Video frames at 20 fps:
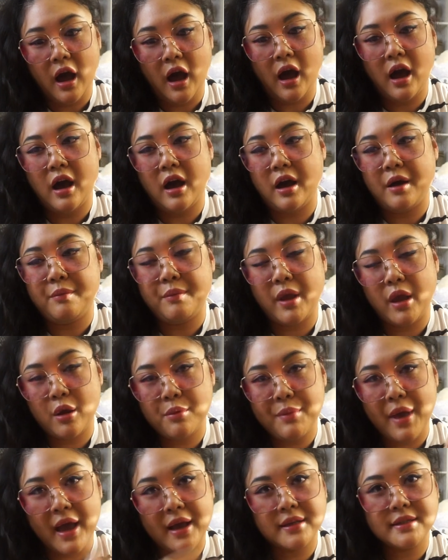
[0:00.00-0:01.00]
Air
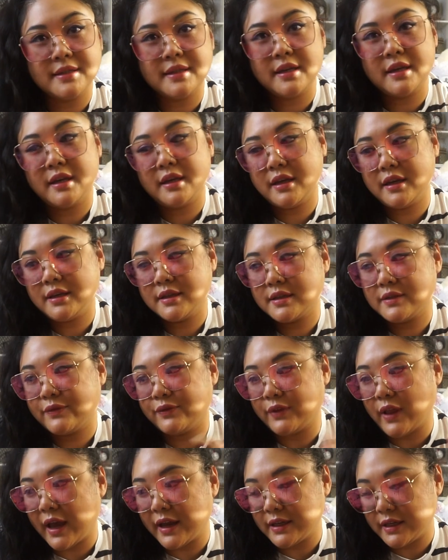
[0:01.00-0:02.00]
Maxes,
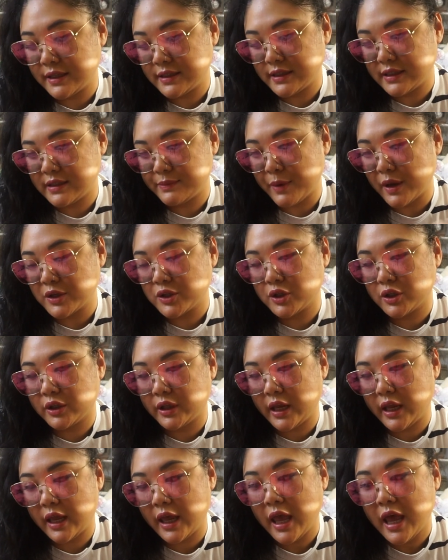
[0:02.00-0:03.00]
Flyknits
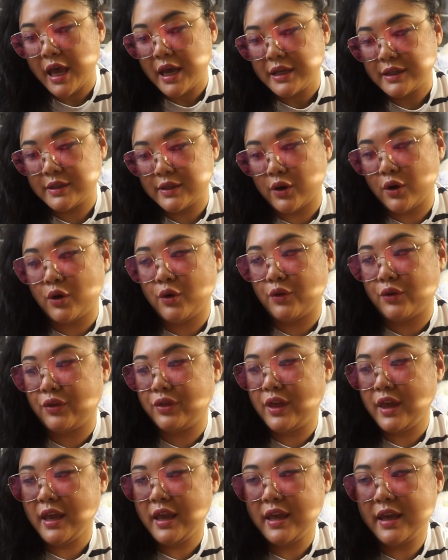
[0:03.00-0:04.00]
especially. So
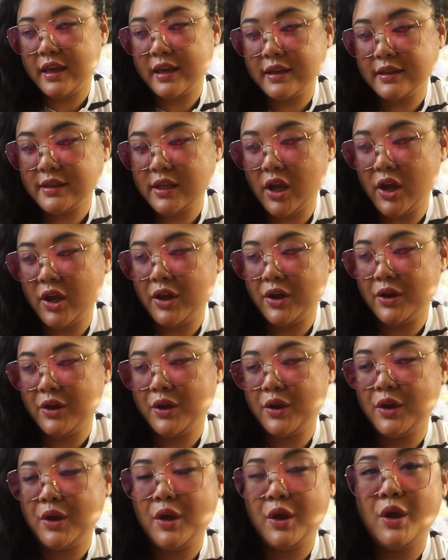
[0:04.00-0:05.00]
these
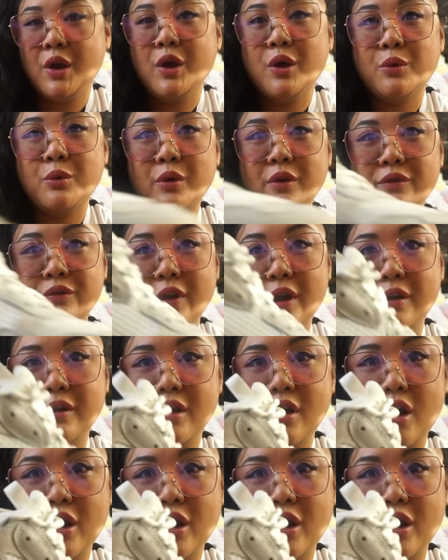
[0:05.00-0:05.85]
were very